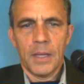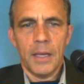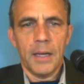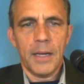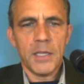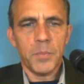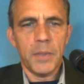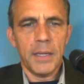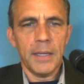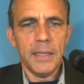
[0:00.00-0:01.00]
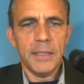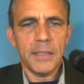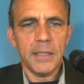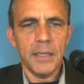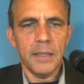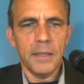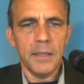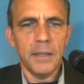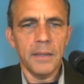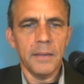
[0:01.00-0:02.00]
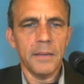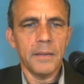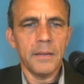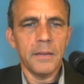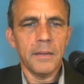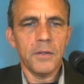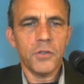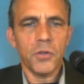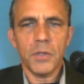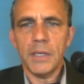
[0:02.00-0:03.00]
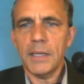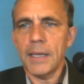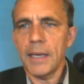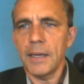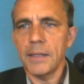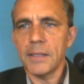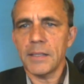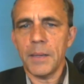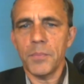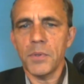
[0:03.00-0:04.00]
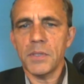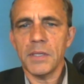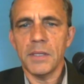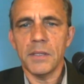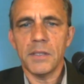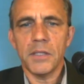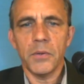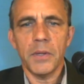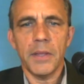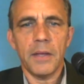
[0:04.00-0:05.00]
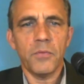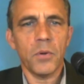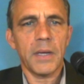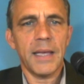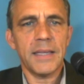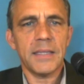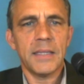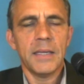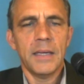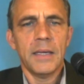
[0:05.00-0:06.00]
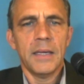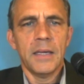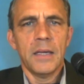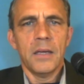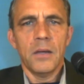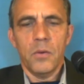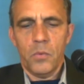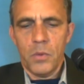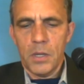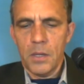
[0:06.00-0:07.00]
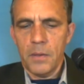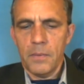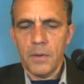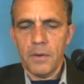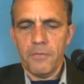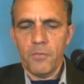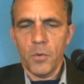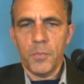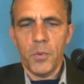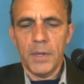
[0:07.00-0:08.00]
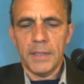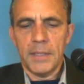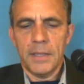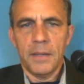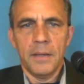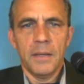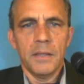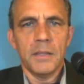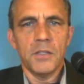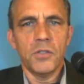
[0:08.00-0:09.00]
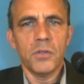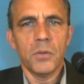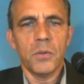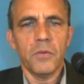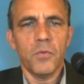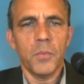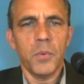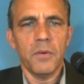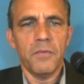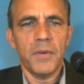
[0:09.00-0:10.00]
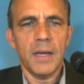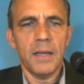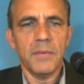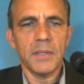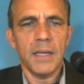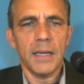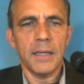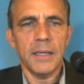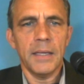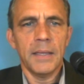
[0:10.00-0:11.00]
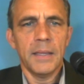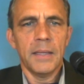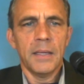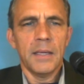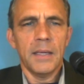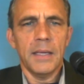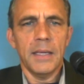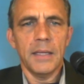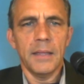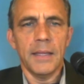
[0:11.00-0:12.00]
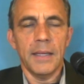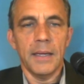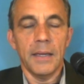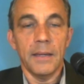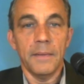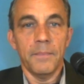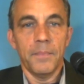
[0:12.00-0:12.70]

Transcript: And last but not least, in uh, Turkey and in Cyprus and Syria, that forecast uh, a 4.0 to 4.5 is likely in the um,